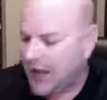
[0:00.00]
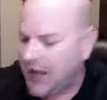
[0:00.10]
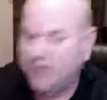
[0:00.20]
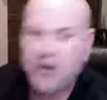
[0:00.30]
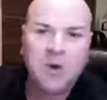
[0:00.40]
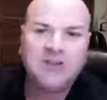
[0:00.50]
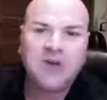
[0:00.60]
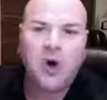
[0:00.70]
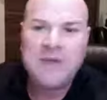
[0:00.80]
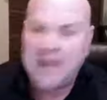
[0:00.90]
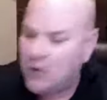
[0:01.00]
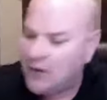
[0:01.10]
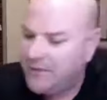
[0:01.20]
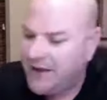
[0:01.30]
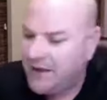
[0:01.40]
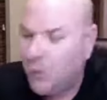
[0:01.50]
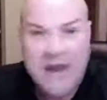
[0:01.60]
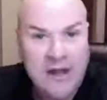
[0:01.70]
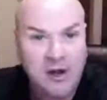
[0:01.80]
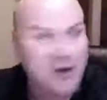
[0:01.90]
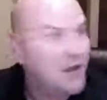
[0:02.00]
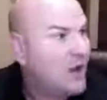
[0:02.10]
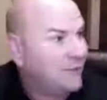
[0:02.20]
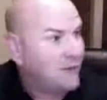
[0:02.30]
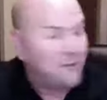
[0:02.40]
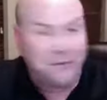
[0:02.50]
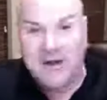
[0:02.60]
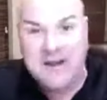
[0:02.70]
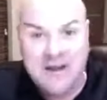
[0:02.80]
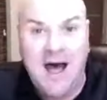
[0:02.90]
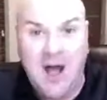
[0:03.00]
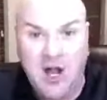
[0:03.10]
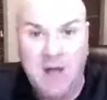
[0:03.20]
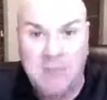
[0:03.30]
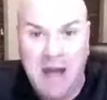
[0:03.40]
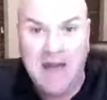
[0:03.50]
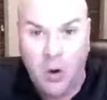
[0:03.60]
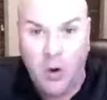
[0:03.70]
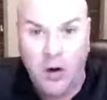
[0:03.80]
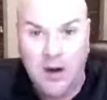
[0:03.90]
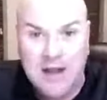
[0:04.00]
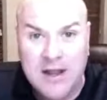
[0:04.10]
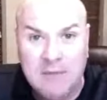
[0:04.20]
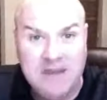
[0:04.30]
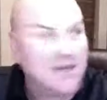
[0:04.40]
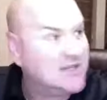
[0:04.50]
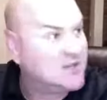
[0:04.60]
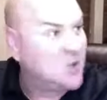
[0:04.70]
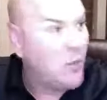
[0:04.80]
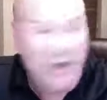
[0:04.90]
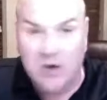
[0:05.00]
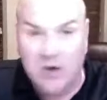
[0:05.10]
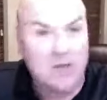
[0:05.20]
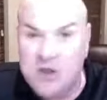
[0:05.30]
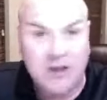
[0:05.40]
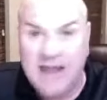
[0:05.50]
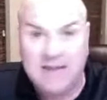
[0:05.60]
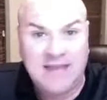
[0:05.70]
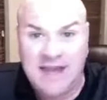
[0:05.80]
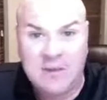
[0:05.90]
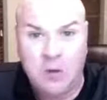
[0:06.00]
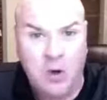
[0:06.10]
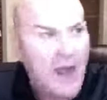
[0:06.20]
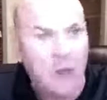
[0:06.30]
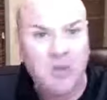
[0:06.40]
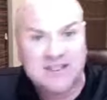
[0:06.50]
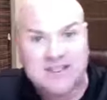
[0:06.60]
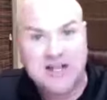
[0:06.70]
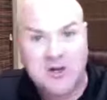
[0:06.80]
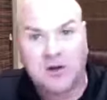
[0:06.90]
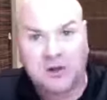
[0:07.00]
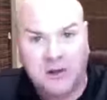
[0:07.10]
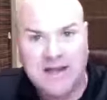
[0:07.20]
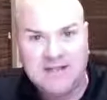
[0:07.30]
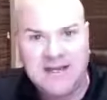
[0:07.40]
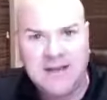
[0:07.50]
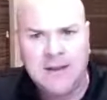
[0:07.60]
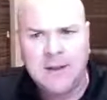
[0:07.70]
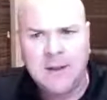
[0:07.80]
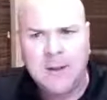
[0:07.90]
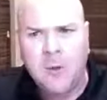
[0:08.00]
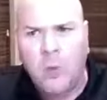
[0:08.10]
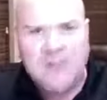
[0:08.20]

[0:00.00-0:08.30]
If you would have told me it would have been weird for a friend to knock on my door because we don't communicate that anymore, I would have said you were crazy. When's the